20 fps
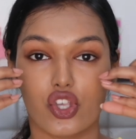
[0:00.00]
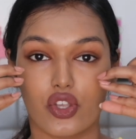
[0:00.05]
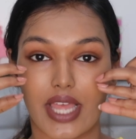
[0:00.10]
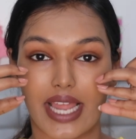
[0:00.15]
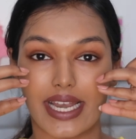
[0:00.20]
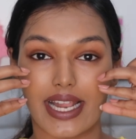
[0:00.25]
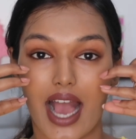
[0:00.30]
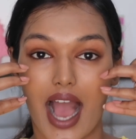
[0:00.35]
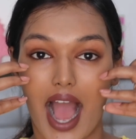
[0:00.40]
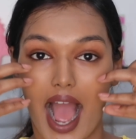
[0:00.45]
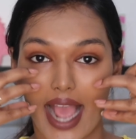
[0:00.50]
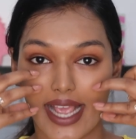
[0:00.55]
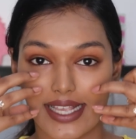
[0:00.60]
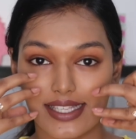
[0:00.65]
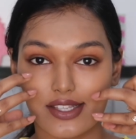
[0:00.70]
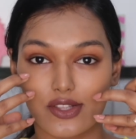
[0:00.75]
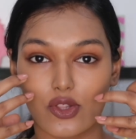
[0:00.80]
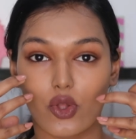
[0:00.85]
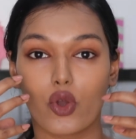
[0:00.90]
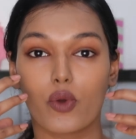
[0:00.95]
so that our
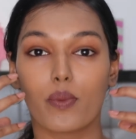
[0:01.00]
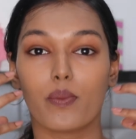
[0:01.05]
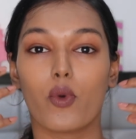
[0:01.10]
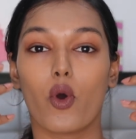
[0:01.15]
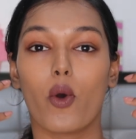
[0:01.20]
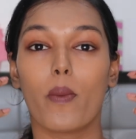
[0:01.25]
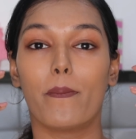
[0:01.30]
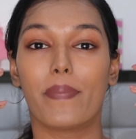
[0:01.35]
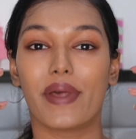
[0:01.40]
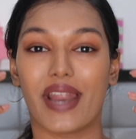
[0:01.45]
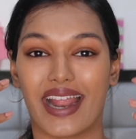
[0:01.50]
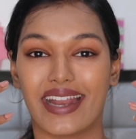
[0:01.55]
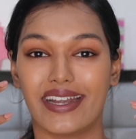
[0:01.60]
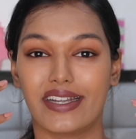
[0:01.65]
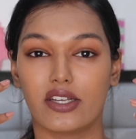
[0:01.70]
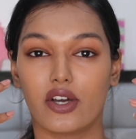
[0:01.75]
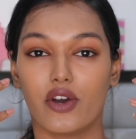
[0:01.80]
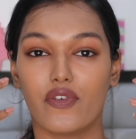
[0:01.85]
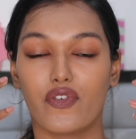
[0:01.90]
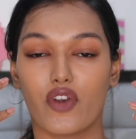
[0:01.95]
eyes look more
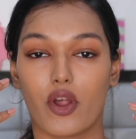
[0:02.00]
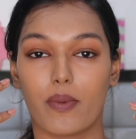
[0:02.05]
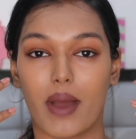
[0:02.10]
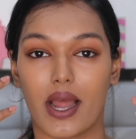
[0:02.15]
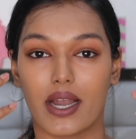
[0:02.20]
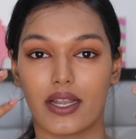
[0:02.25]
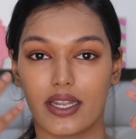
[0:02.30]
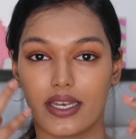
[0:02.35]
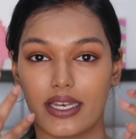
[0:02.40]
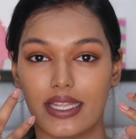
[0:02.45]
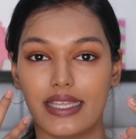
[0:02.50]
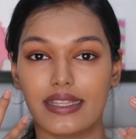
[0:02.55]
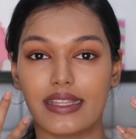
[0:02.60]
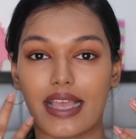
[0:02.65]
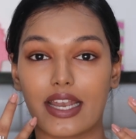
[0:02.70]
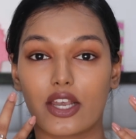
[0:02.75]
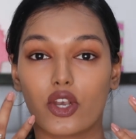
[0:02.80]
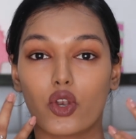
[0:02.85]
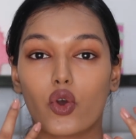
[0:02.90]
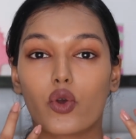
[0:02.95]
brighter from
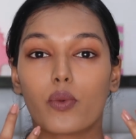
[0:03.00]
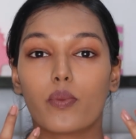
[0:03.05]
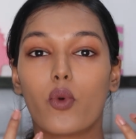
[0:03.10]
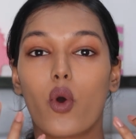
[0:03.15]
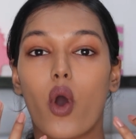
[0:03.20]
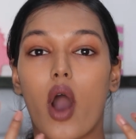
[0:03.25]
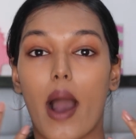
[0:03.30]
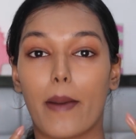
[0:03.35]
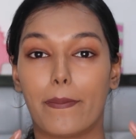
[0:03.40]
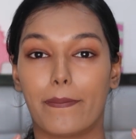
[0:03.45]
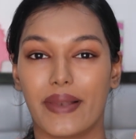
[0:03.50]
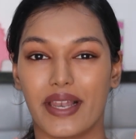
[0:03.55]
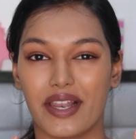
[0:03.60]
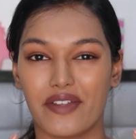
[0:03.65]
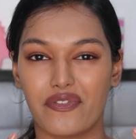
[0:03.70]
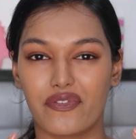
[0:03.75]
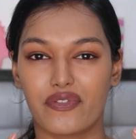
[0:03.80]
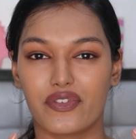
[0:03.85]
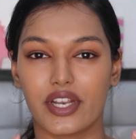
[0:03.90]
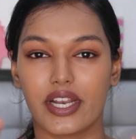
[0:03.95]
underneath and look more
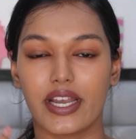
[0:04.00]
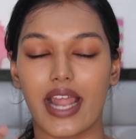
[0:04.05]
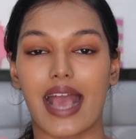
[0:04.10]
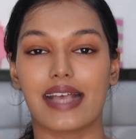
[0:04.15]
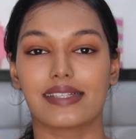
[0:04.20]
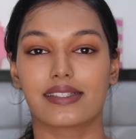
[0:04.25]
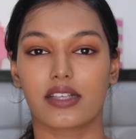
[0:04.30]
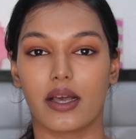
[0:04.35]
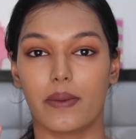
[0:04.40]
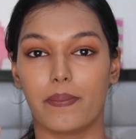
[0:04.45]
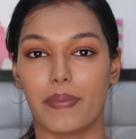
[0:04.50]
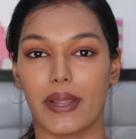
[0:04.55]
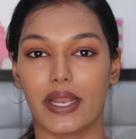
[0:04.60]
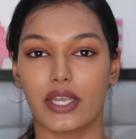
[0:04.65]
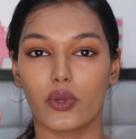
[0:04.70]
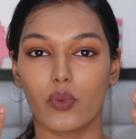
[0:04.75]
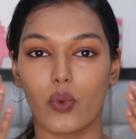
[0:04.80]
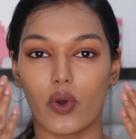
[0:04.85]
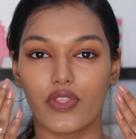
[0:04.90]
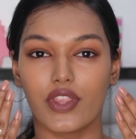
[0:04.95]
uplifted as
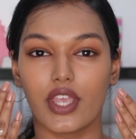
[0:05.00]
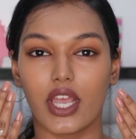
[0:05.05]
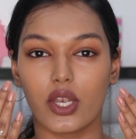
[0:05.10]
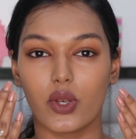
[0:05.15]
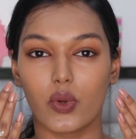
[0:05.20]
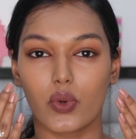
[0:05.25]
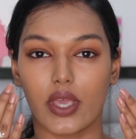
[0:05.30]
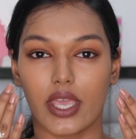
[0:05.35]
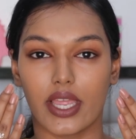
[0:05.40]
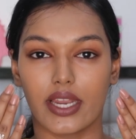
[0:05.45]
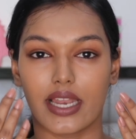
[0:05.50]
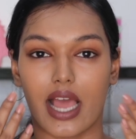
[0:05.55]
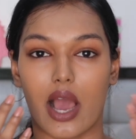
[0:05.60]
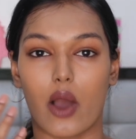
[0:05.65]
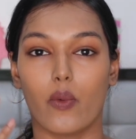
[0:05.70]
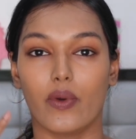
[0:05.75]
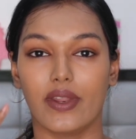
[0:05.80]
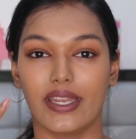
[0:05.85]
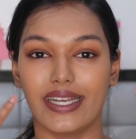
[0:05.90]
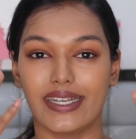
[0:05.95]
compared to what they're looking
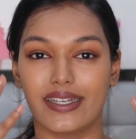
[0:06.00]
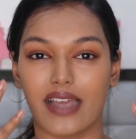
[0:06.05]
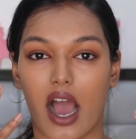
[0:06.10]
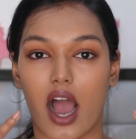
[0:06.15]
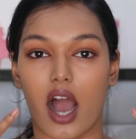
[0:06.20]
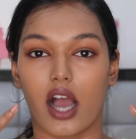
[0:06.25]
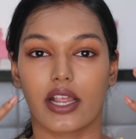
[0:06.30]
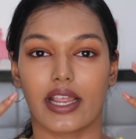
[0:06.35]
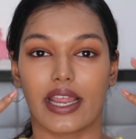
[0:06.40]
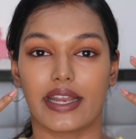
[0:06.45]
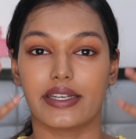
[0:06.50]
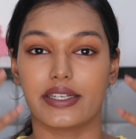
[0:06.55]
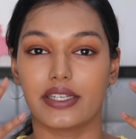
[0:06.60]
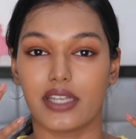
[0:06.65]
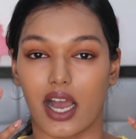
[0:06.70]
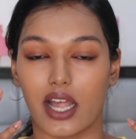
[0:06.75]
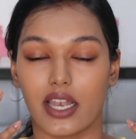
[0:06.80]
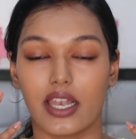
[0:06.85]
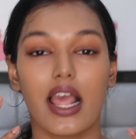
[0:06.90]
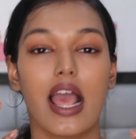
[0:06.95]
now, very dark
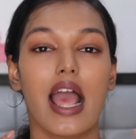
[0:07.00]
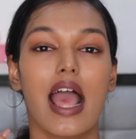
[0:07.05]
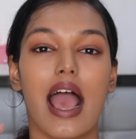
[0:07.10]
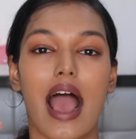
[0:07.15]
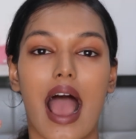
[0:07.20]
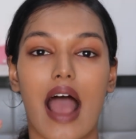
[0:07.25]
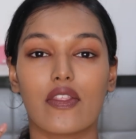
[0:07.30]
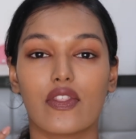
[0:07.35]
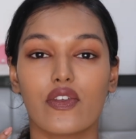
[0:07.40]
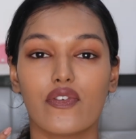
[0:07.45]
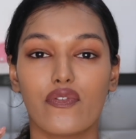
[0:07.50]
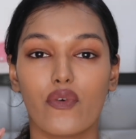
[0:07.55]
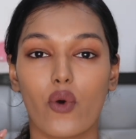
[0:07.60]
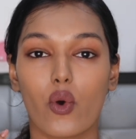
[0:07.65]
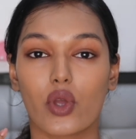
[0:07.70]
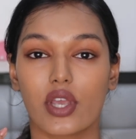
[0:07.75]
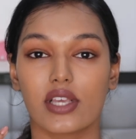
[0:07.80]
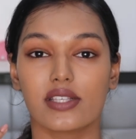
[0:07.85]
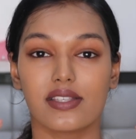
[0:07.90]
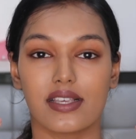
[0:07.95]
and dull. And the
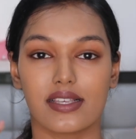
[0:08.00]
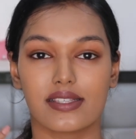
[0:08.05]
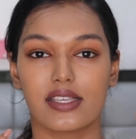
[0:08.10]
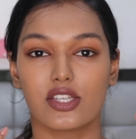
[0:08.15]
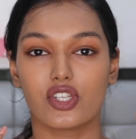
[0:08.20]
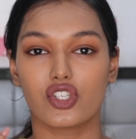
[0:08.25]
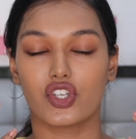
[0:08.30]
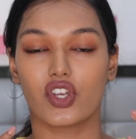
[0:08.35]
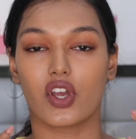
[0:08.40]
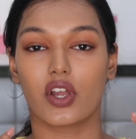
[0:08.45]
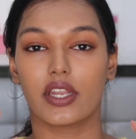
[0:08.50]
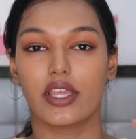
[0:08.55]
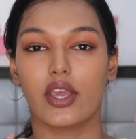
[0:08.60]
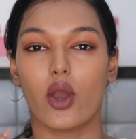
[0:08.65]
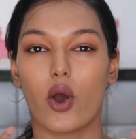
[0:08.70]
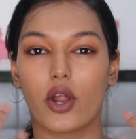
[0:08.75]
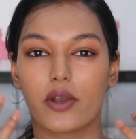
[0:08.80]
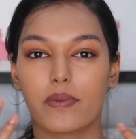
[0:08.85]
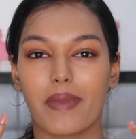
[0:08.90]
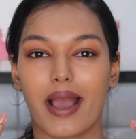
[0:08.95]
focus isn't
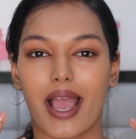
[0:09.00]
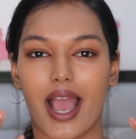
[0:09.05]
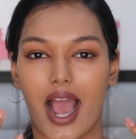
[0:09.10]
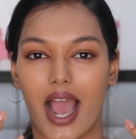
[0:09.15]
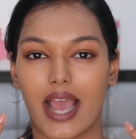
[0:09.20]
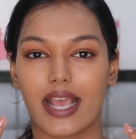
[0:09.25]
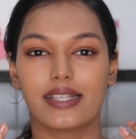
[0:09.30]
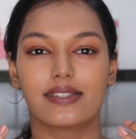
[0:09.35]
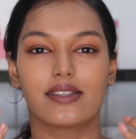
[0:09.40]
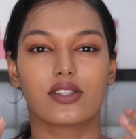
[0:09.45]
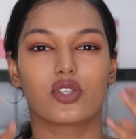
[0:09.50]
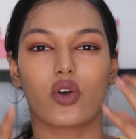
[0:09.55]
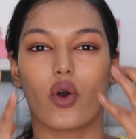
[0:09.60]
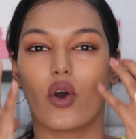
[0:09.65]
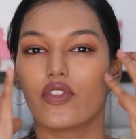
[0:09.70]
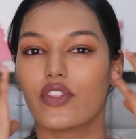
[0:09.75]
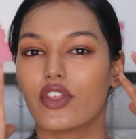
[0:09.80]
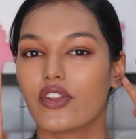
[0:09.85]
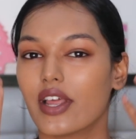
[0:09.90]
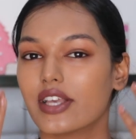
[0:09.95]
really on my eyes, it's
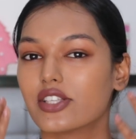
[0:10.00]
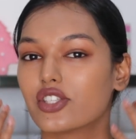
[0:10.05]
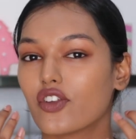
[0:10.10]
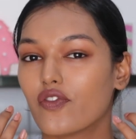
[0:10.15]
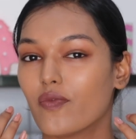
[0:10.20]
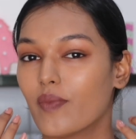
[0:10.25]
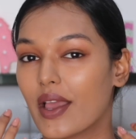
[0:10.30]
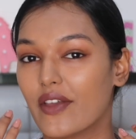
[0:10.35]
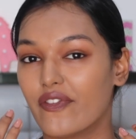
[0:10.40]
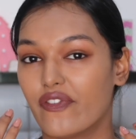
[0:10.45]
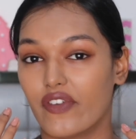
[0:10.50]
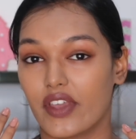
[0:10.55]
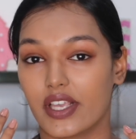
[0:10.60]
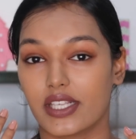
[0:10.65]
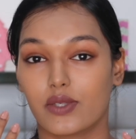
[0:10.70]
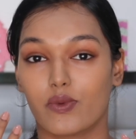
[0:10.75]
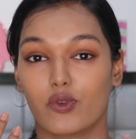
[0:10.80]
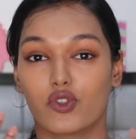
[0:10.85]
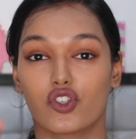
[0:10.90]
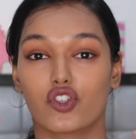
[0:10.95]
on the rest of my
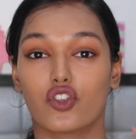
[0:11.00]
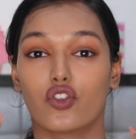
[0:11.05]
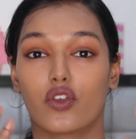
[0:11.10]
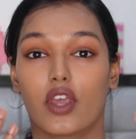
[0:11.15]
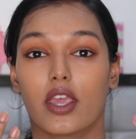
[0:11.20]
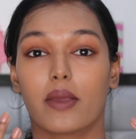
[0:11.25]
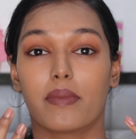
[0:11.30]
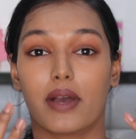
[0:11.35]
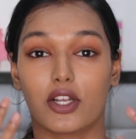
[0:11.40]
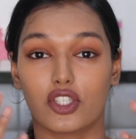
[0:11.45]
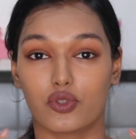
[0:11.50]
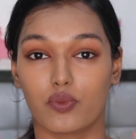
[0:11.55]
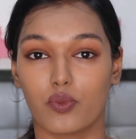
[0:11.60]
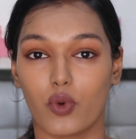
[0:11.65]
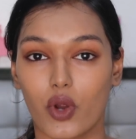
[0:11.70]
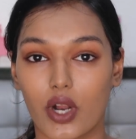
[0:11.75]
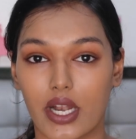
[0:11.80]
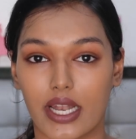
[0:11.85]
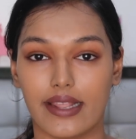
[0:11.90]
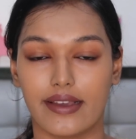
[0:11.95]
face, which is looking much
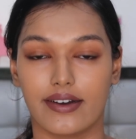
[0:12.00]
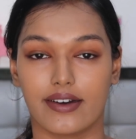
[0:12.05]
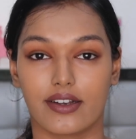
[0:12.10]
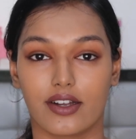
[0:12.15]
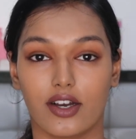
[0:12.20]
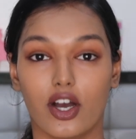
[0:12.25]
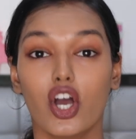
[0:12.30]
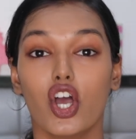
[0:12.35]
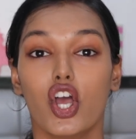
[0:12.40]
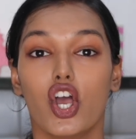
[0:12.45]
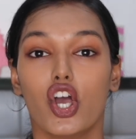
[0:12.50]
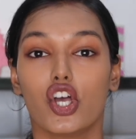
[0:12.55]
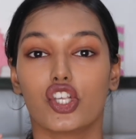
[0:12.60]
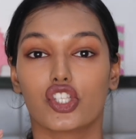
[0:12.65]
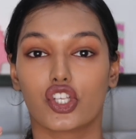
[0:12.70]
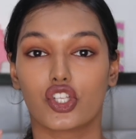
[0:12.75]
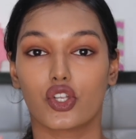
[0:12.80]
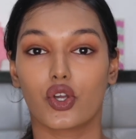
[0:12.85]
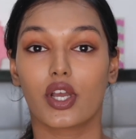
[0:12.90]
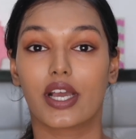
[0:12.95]
more clearer.
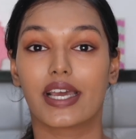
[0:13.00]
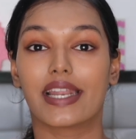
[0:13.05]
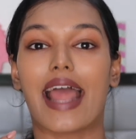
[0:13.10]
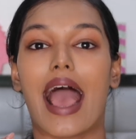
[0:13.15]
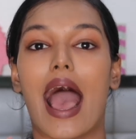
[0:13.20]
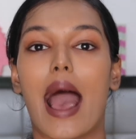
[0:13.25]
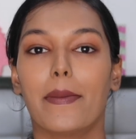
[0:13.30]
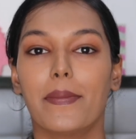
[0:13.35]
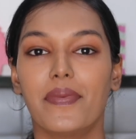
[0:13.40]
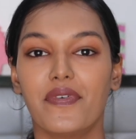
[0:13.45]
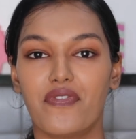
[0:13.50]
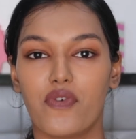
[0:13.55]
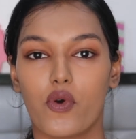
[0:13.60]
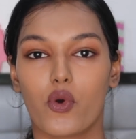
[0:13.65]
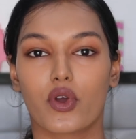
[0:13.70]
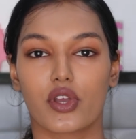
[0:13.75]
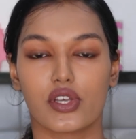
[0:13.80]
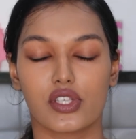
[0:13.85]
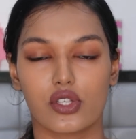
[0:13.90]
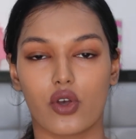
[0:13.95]
So to grab
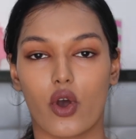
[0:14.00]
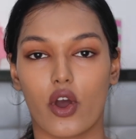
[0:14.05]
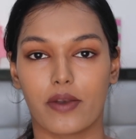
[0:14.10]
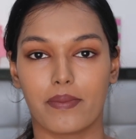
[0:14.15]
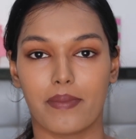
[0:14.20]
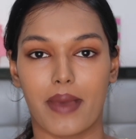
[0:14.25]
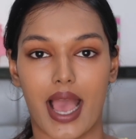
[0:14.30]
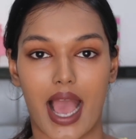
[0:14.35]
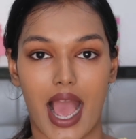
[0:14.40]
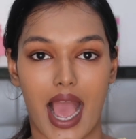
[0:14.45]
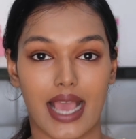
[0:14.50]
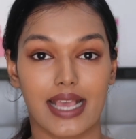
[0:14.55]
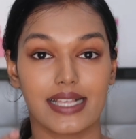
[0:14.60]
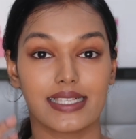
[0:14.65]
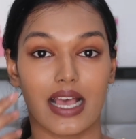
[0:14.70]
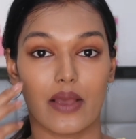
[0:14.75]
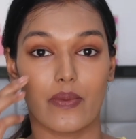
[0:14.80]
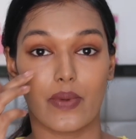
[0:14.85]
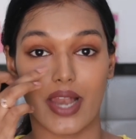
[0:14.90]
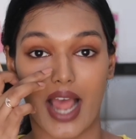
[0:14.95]
focus on my
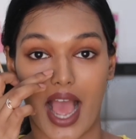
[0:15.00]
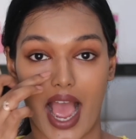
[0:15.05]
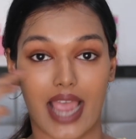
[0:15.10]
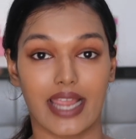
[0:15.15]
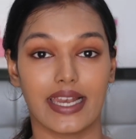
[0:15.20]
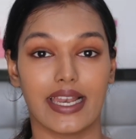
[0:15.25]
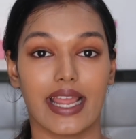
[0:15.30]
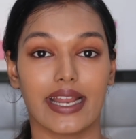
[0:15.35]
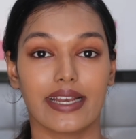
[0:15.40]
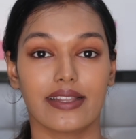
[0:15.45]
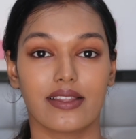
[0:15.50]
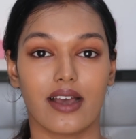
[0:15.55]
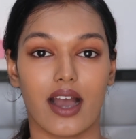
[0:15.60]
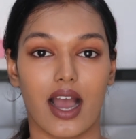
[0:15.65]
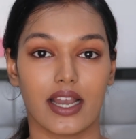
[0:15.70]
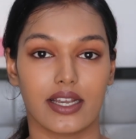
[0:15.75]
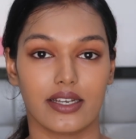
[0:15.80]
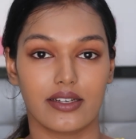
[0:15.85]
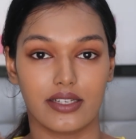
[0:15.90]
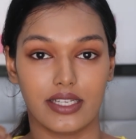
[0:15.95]
eyes, I will highlight
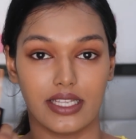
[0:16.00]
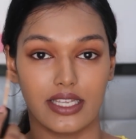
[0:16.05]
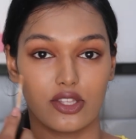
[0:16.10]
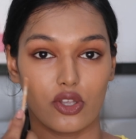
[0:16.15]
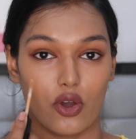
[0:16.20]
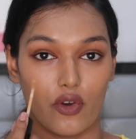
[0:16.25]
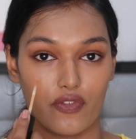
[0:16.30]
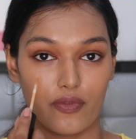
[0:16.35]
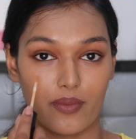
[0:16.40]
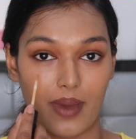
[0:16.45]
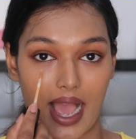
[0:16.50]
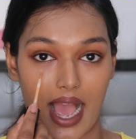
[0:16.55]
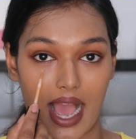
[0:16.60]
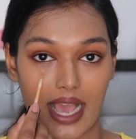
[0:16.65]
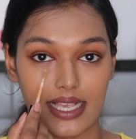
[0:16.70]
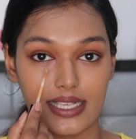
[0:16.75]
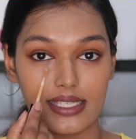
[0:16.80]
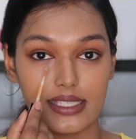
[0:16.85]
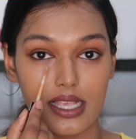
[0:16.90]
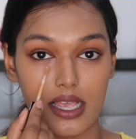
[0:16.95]
the underneath of my
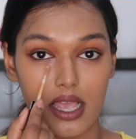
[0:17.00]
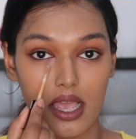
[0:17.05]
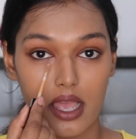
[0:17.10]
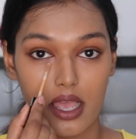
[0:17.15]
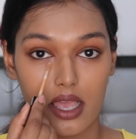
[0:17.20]
eyes.